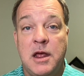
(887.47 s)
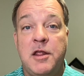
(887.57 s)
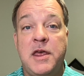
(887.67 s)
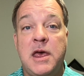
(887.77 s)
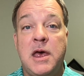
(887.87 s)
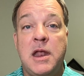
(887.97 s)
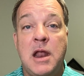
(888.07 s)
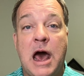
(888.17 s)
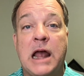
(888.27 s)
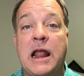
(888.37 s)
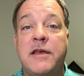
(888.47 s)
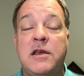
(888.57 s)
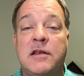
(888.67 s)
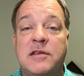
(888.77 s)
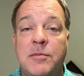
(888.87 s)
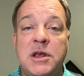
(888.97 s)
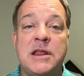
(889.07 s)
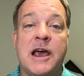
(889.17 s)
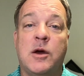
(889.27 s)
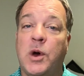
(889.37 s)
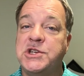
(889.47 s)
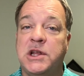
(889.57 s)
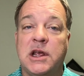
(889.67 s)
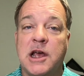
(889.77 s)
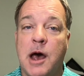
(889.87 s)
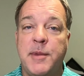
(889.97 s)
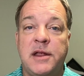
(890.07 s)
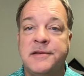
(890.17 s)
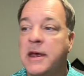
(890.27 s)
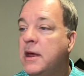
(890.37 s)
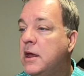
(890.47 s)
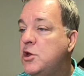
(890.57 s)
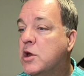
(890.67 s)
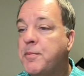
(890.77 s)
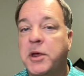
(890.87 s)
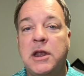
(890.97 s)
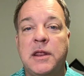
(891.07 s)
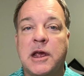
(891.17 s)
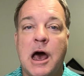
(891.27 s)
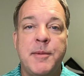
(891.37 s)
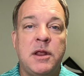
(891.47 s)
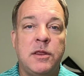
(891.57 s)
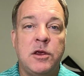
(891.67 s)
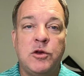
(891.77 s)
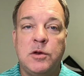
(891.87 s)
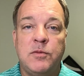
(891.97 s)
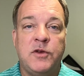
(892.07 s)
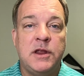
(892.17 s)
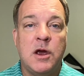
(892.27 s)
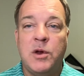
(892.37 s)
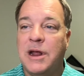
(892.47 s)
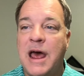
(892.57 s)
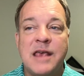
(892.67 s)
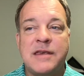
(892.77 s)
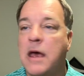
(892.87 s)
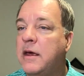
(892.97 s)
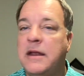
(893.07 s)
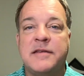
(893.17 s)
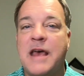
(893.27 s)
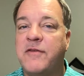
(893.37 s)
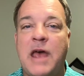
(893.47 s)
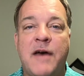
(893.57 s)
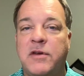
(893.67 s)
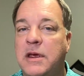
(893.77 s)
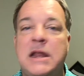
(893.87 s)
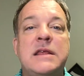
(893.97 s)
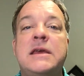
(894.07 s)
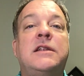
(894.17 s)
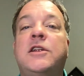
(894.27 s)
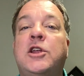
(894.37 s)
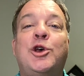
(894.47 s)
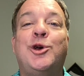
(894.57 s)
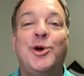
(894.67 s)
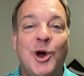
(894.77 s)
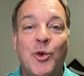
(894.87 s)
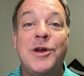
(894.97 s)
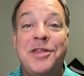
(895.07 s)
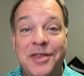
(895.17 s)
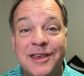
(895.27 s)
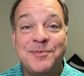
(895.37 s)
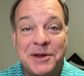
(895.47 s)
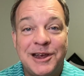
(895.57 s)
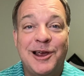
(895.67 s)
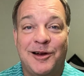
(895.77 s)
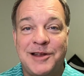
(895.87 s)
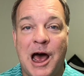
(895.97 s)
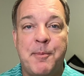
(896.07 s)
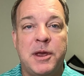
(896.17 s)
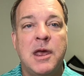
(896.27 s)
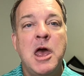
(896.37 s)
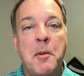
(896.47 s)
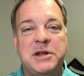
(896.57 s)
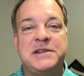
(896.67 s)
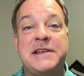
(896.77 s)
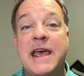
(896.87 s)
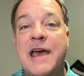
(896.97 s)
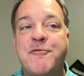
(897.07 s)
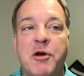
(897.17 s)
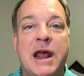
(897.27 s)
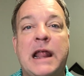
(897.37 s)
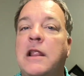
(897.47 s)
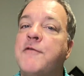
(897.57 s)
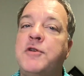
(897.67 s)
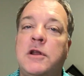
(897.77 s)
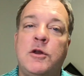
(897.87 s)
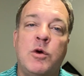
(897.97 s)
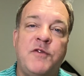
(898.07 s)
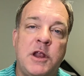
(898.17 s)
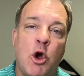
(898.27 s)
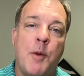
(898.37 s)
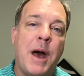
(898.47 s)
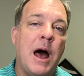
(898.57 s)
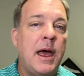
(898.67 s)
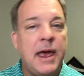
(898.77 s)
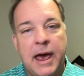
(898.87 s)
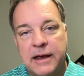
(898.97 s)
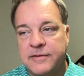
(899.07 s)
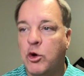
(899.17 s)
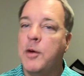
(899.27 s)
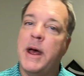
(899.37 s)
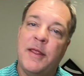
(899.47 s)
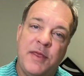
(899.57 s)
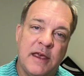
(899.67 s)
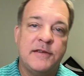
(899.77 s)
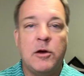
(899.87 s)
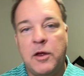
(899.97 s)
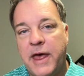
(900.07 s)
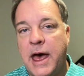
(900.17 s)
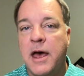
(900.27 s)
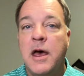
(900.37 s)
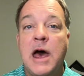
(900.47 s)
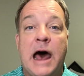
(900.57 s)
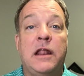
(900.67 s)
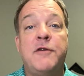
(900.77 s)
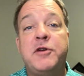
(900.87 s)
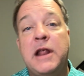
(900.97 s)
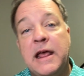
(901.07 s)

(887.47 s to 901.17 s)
then I'd like you to submit that question in comments. you can put it in the comment in the YouTube video. It doesn't have to have anything to do with this particular topic, but just say, hey, Fred, I'd love for you to do a video about X or about this or that. I'd love for you to